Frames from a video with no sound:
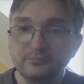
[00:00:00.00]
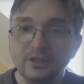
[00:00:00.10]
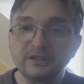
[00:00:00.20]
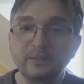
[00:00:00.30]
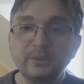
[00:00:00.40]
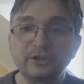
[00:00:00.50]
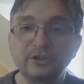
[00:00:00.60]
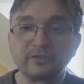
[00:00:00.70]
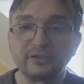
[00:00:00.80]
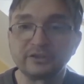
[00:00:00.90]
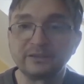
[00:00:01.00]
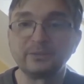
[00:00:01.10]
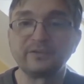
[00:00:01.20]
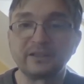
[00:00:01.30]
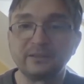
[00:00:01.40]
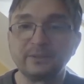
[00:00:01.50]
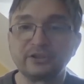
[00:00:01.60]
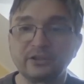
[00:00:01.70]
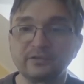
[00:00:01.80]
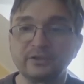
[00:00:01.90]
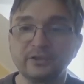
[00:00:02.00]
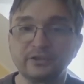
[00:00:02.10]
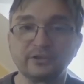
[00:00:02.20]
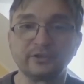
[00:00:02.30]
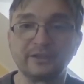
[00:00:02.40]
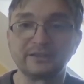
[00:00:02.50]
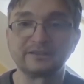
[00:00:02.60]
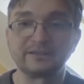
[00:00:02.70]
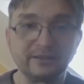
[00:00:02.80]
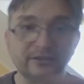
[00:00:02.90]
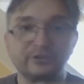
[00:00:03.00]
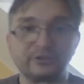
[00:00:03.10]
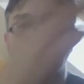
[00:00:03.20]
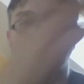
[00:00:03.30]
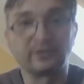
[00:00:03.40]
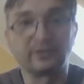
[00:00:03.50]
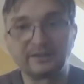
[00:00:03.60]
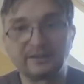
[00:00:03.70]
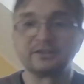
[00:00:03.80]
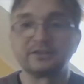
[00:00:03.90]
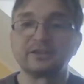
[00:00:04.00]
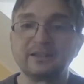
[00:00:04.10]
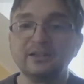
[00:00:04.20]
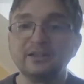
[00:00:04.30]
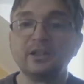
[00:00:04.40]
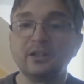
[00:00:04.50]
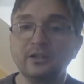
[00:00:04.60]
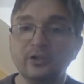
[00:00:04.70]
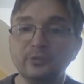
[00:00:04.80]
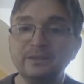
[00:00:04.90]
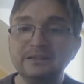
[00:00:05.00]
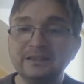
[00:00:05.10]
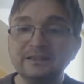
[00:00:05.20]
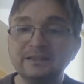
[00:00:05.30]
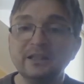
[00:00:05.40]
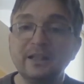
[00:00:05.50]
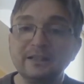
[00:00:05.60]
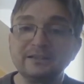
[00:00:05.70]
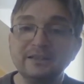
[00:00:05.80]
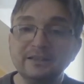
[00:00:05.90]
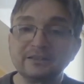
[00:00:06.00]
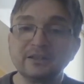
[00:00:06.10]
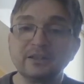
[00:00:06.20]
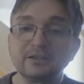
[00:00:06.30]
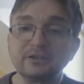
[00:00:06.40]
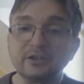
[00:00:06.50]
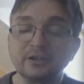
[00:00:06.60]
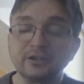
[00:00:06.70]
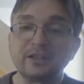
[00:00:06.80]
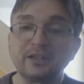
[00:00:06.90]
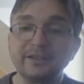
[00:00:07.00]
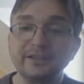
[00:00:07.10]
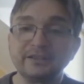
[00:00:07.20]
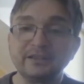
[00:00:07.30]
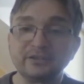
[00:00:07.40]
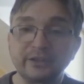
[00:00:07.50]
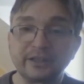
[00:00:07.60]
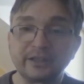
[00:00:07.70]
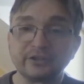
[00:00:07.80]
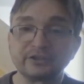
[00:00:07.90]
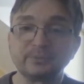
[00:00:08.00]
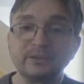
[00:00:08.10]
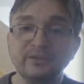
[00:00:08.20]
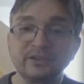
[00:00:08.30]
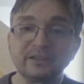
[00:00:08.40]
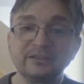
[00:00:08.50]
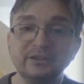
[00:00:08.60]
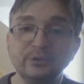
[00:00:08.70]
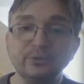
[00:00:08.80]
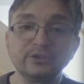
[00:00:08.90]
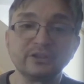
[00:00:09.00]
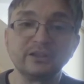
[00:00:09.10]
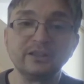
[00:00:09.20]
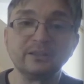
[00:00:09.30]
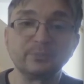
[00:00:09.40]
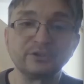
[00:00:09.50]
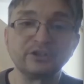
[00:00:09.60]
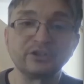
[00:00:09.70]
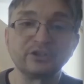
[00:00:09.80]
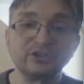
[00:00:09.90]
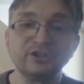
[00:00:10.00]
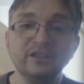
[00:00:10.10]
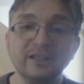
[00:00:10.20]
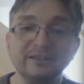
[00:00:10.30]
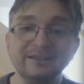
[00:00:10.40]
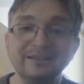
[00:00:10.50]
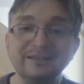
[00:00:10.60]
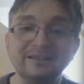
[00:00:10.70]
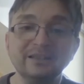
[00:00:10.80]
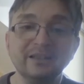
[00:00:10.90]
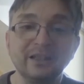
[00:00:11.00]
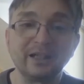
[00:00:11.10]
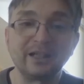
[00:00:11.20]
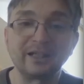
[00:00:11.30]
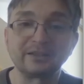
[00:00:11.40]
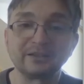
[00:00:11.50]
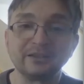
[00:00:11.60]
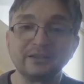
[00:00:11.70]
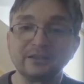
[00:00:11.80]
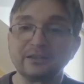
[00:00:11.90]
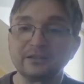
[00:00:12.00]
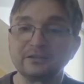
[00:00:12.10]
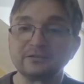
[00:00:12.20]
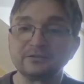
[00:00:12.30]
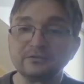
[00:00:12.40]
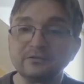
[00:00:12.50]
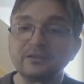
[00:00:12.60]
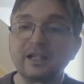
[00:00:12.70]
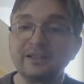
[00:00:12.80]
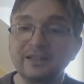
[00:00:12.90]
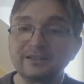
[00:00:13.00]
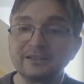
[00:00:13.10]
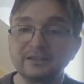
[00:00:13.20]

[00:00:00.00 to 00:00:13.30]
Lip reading: depiction of the simplified depiction of the coil. You can see that the supercoiling is again omitted, and here the ionic interactions between residues in positions G and E are highlighted.